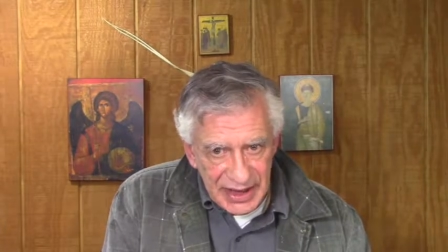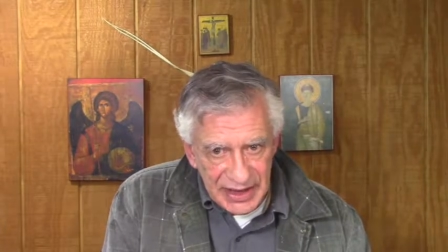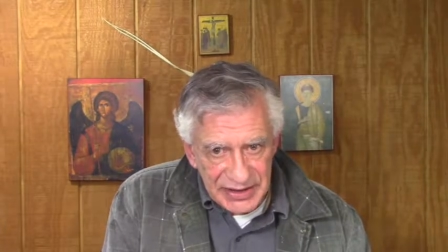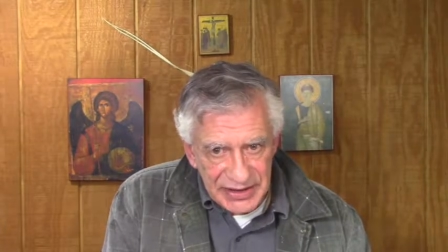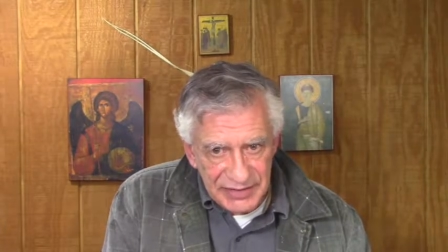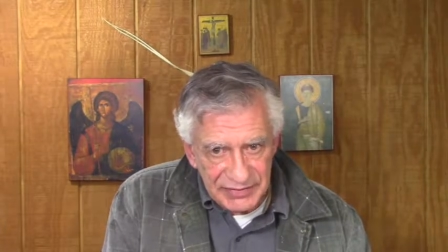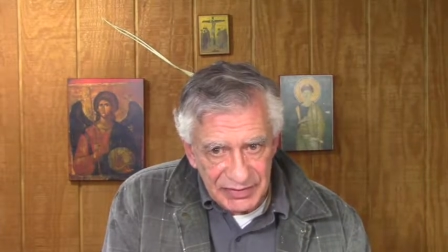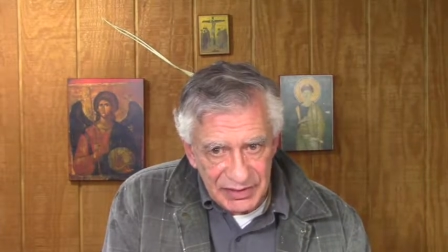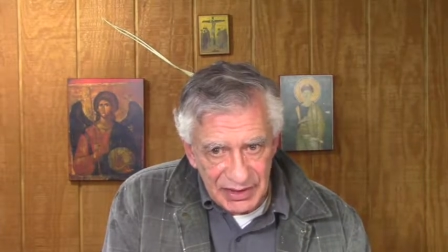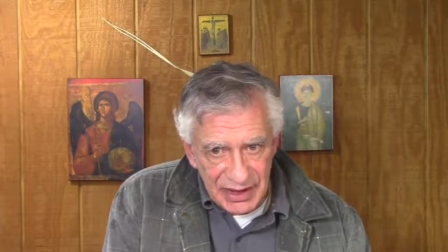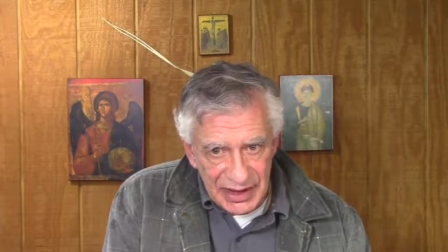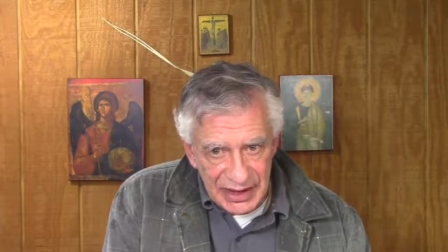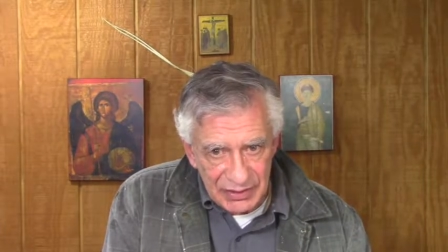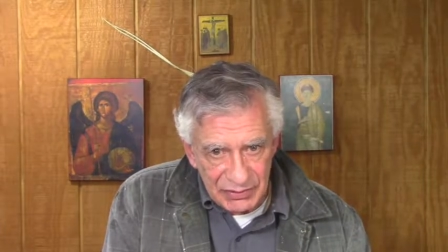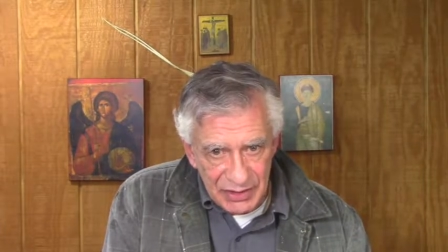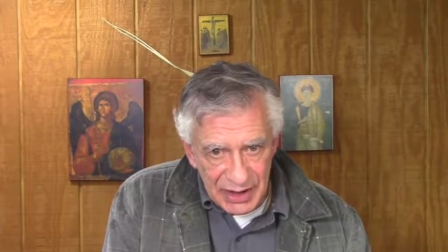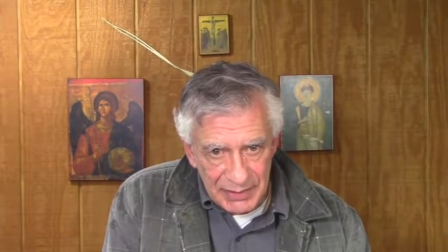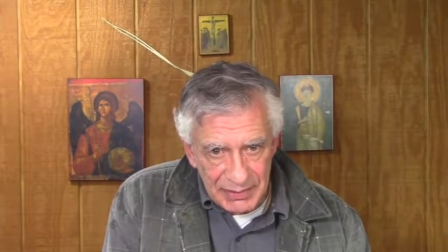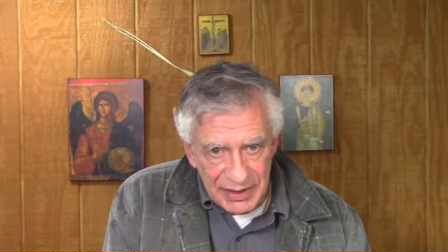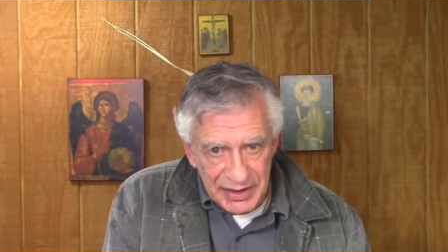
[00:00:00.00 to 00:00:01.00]
the heads of
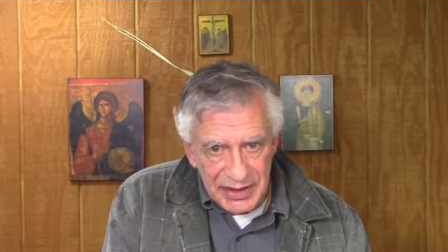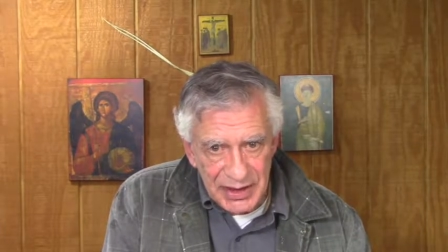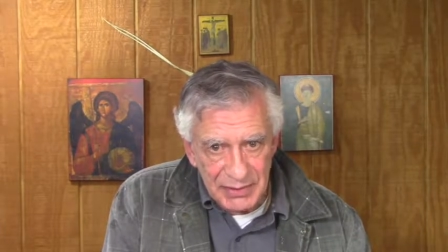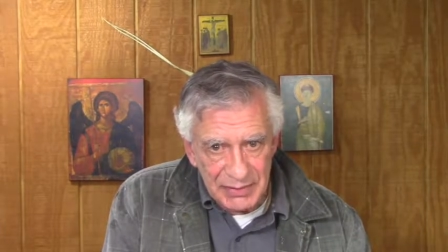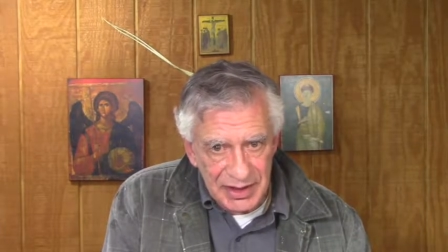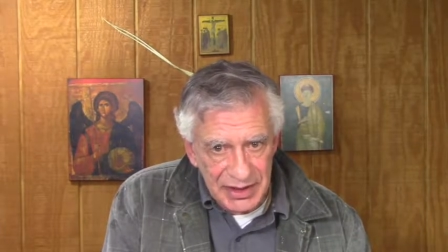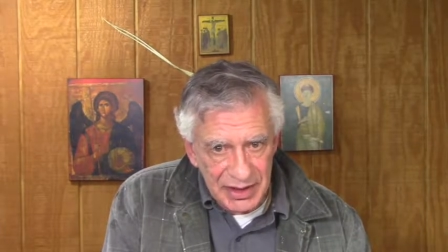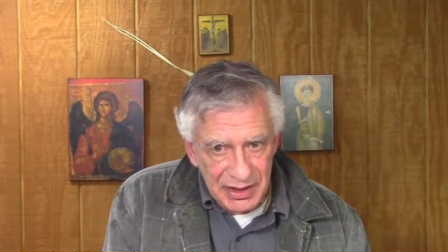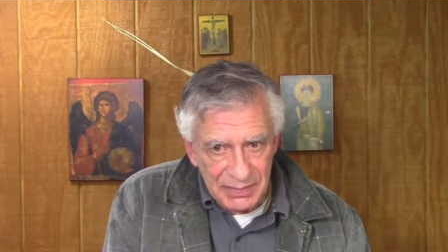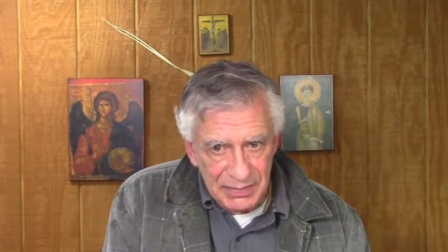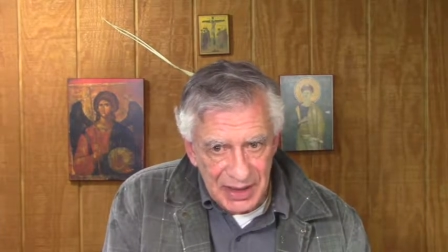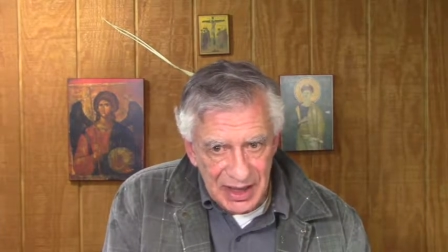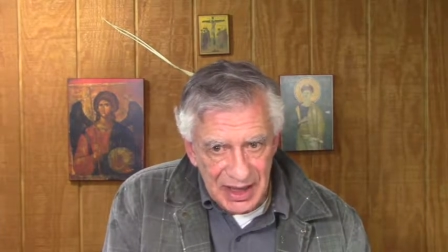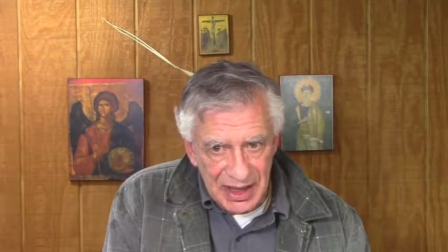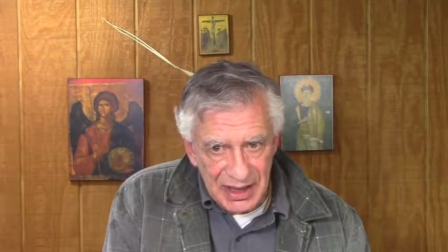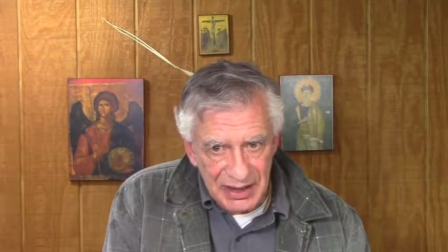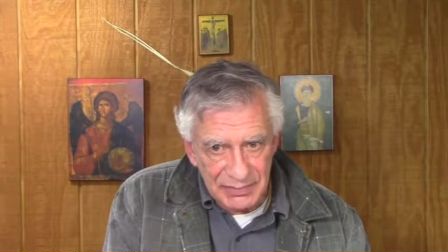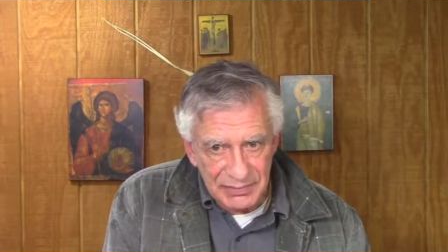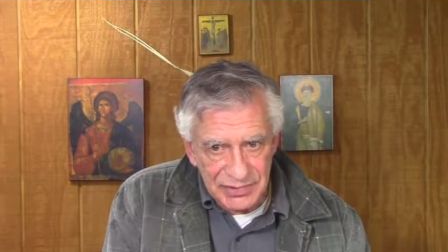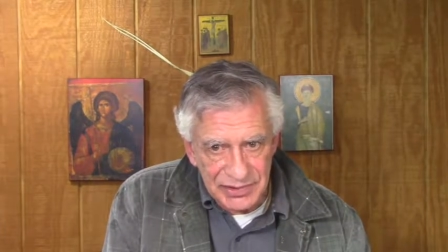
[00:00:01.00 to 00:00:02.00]
grain, rubbing them in their
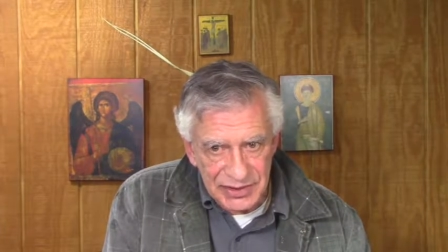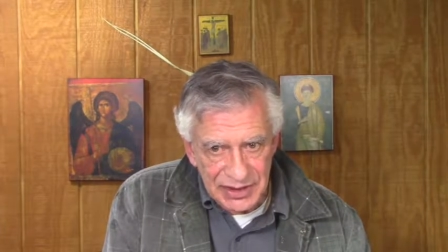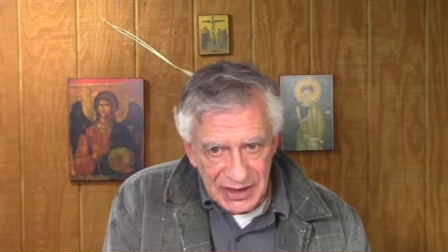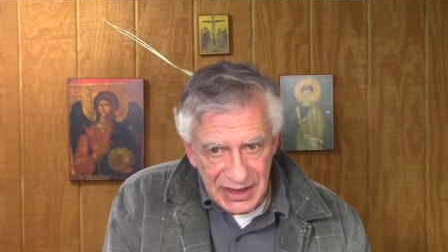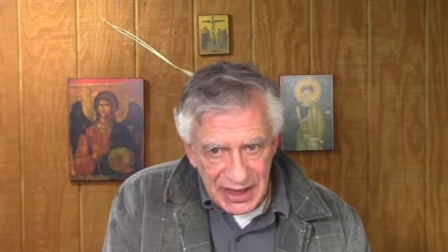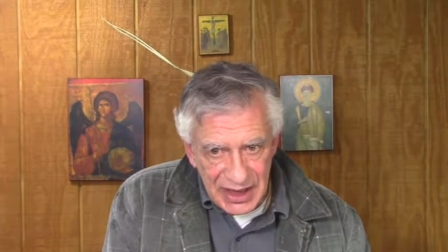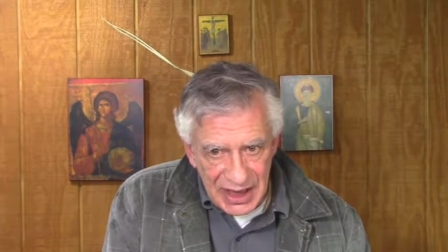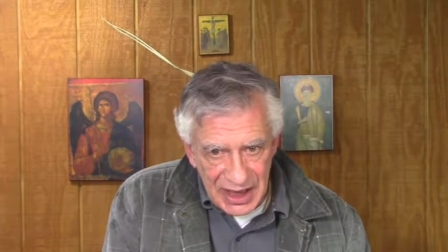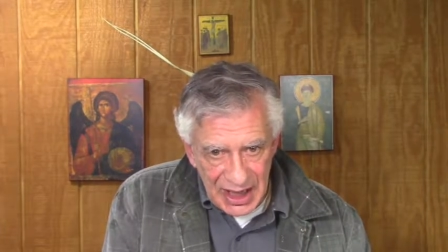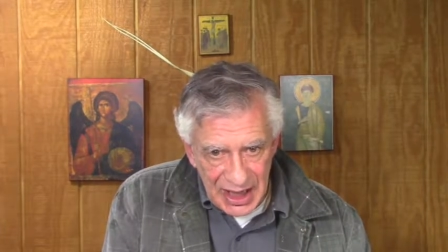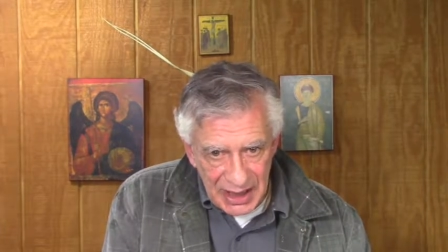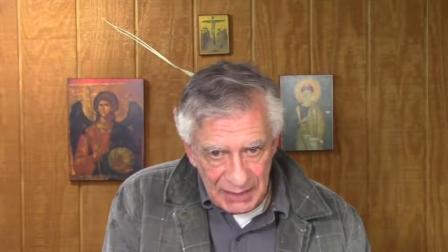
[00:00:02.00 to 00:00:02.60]
palms